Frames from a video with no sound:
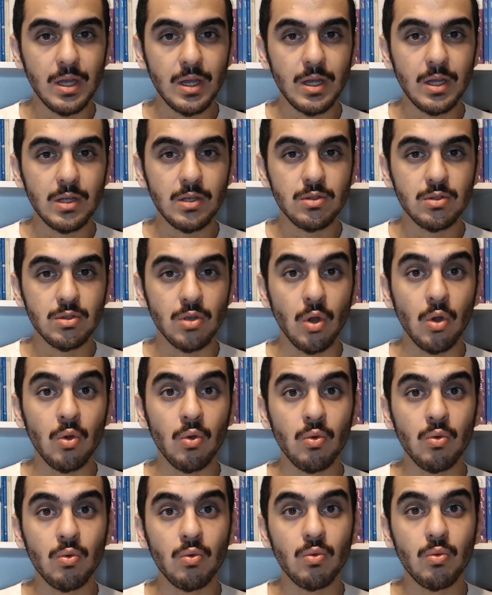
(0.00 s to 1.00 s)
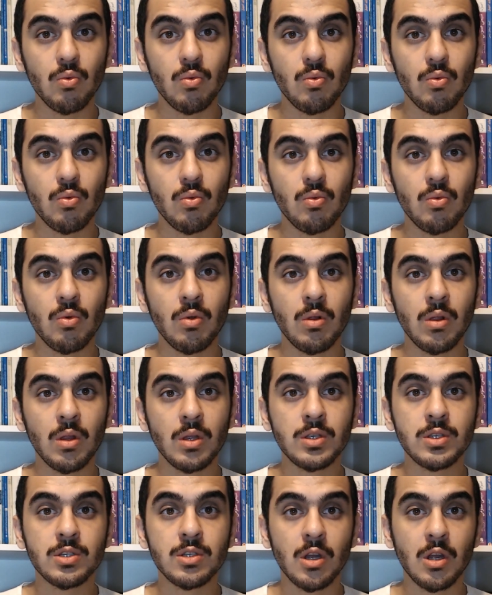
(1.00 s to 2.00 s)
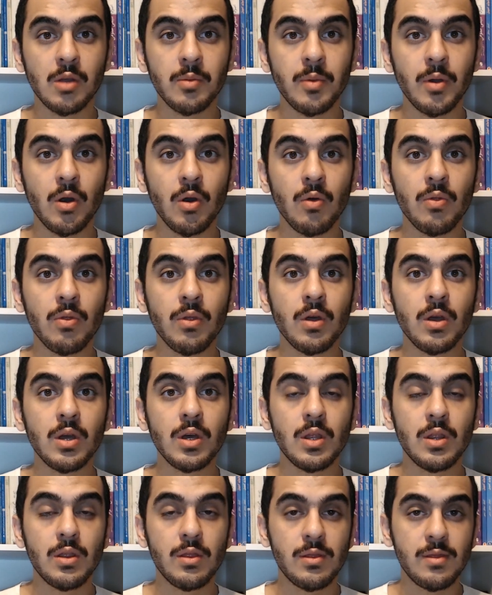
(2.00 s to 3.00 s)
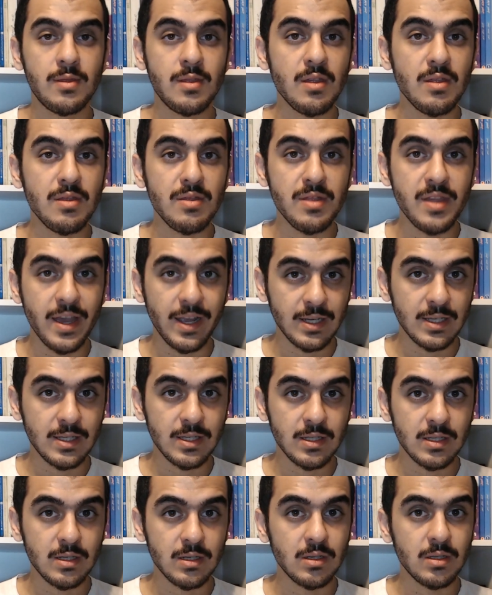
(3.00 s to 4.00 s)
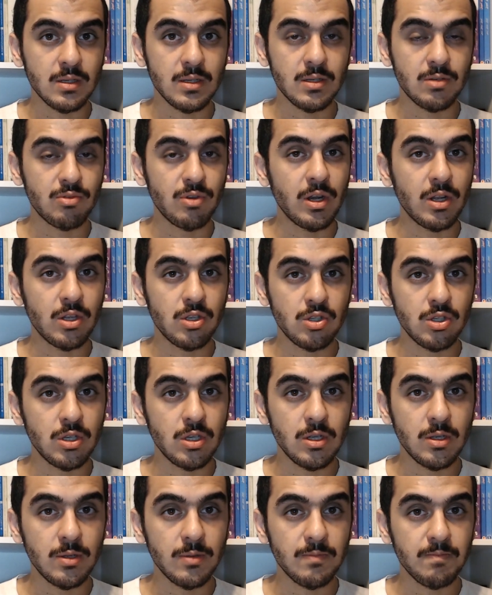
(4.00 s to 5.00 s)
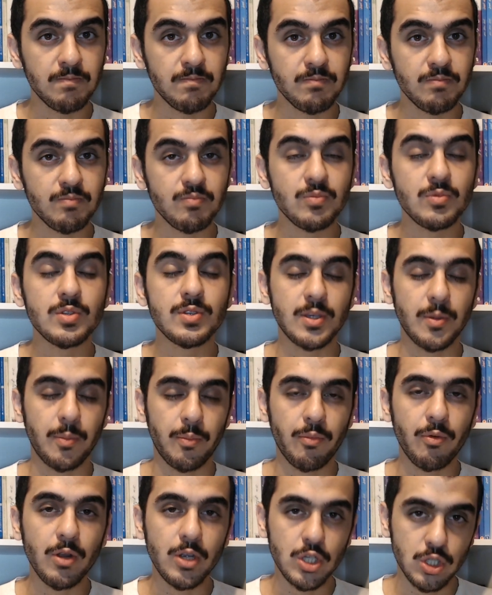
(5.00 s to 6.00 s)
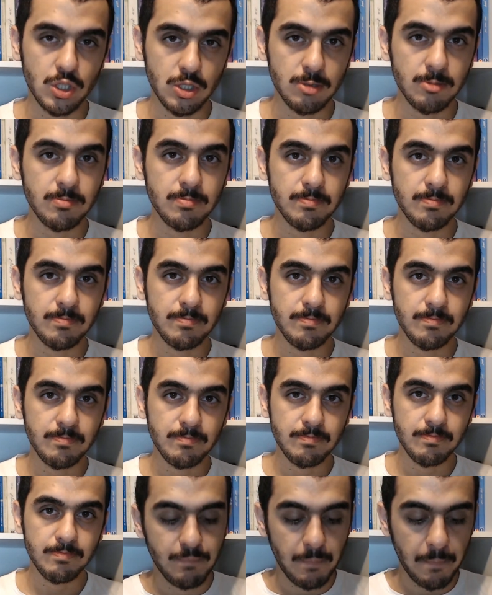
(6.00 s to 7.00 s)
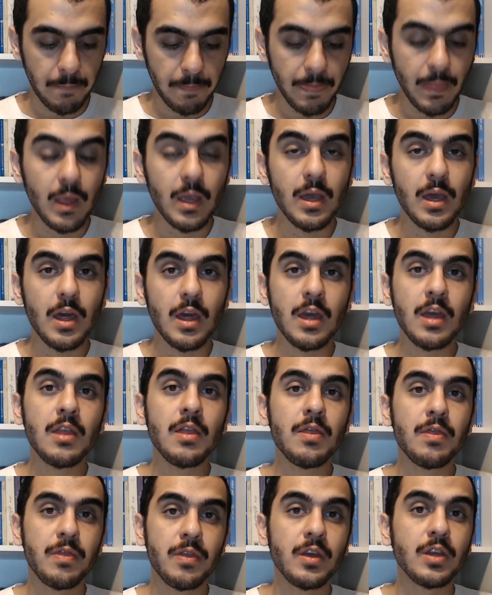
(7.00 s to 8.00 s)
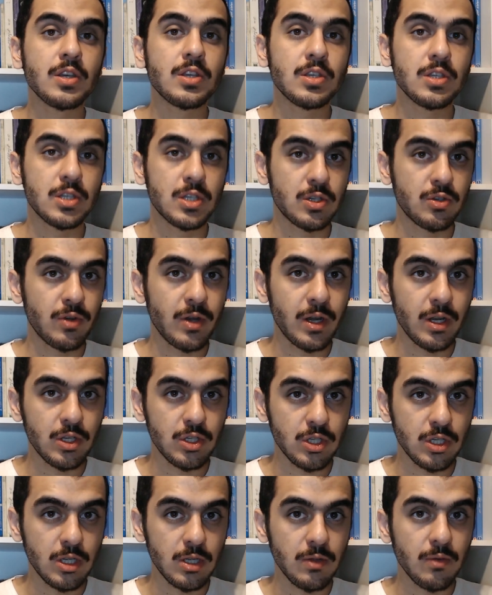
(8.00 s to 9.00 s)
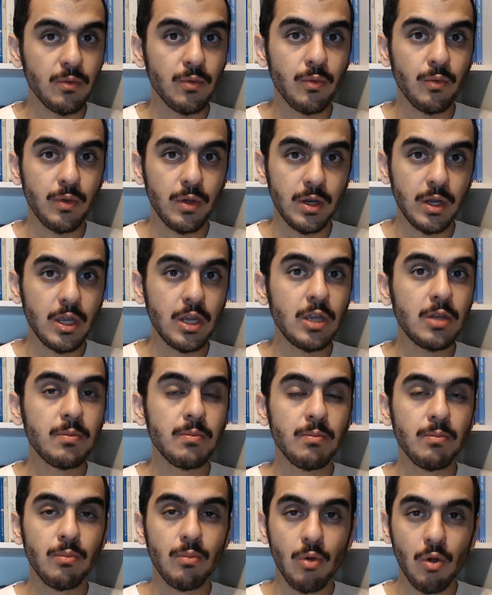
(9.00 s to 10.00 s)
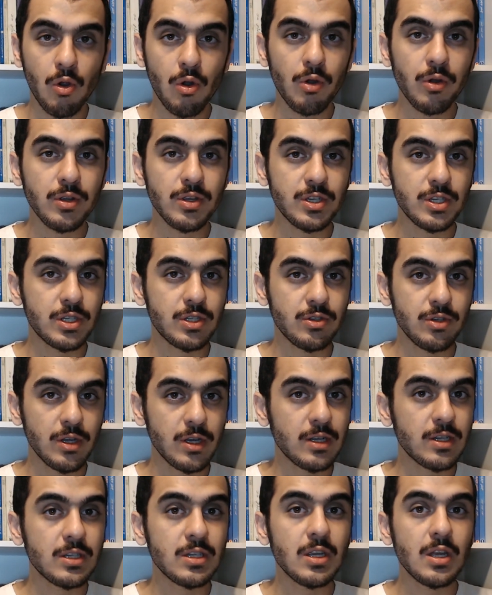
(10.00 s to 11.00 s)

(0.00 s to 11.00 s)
So, let's talk about the next strategy, suppression. In this strategy, we need more strict